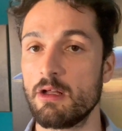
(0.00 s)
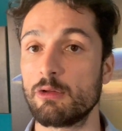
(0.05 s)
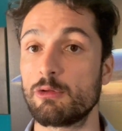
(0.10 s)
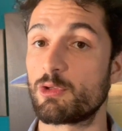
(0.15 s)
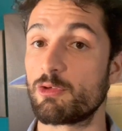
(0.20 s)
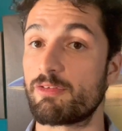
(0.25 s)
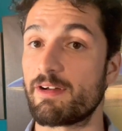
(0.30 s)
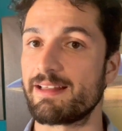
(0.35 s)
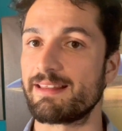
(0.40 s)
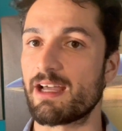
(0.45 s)
to
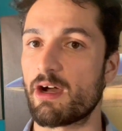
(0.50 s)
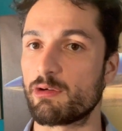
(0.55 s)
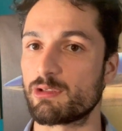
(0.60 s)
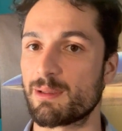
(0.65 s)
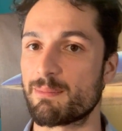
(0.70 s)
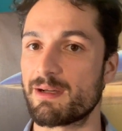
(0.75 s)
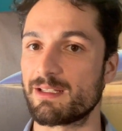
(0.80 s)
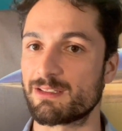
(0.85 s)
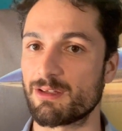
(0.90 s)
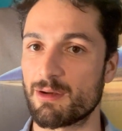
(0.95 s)
find out
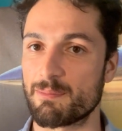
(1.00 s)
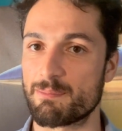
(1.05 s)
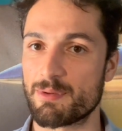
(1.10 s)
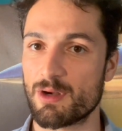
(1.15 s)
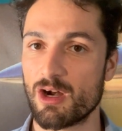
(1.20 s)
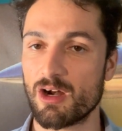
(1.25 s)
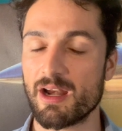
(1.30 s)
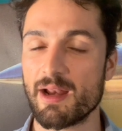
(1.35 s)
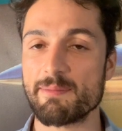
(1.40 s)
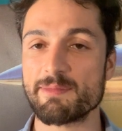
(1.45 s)
about our
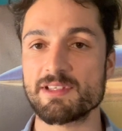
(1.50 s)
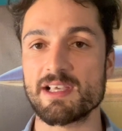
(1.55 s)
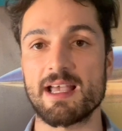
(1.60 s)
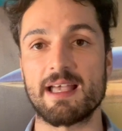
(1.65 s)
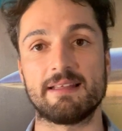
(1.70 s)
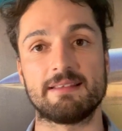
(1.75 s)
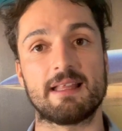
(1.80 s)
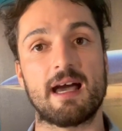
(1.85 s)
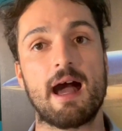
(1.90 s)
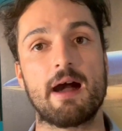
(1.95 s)
programs
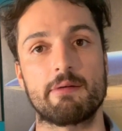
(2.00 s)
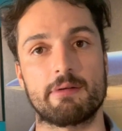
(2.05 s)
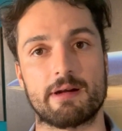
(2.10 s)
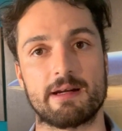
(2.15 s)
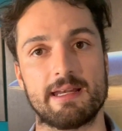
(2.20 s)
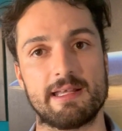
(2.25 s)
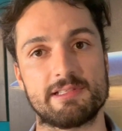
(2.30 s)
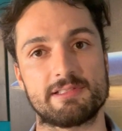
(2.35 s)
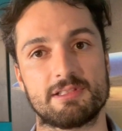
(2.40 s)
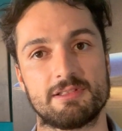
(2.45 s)
and our
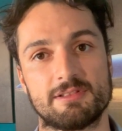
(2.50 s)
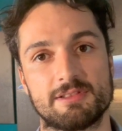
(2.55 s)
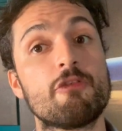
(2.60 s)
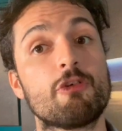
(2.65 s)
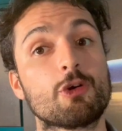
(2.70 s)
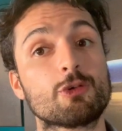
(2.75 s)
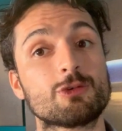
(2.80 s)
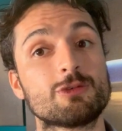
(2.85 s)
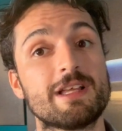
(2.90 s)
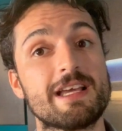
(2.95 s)
lessons. For
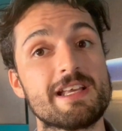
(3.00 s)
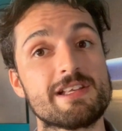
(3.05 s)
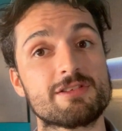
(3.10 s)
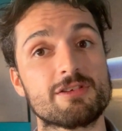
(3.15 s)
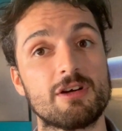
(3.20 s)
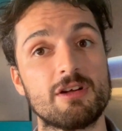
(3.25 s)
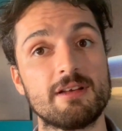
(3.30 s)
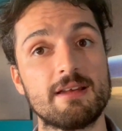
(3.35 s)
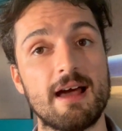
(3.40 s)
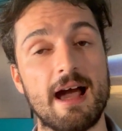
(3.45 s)
today is
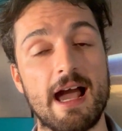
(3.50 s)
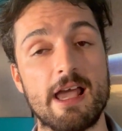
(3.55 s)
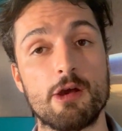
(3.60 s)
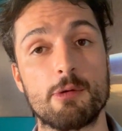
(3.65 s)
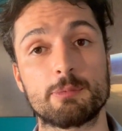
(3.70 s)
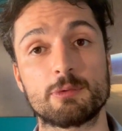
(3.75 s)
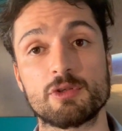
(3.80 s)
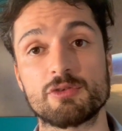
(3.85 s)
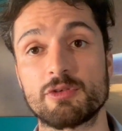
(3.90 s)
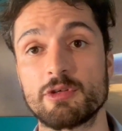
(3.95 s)
all. I
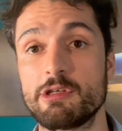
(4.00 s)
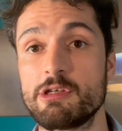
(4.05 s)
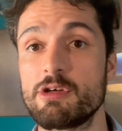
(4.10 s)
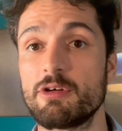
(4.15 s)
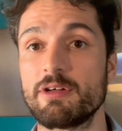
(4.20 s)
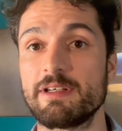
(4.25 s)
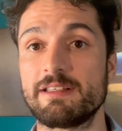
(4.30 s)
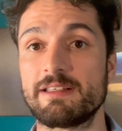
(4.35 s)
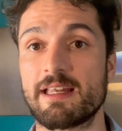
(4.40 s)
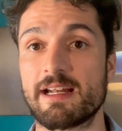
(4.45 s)
hope to see you
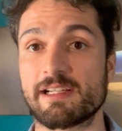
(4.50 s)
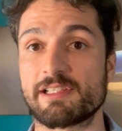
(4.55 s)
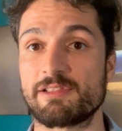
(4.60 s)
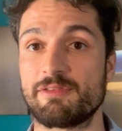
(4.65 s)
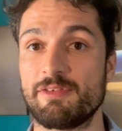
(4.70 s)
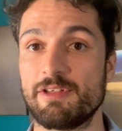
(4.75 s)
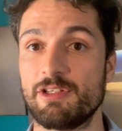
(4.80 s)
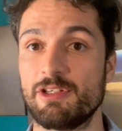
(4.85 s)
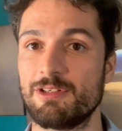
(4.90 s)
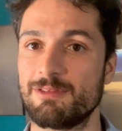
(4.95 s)
in the next
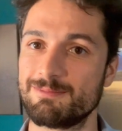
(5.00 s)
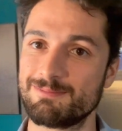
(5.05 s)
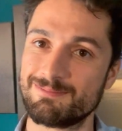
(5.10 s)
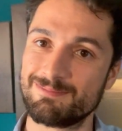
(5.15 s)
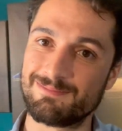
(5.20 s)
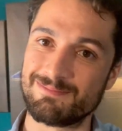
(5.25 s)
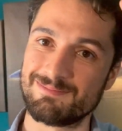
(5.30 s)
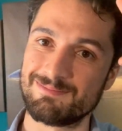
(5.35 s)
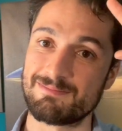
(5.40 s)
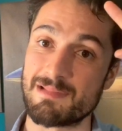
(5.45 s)
video.
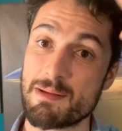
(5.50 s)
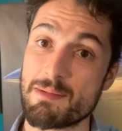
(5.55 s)
Bye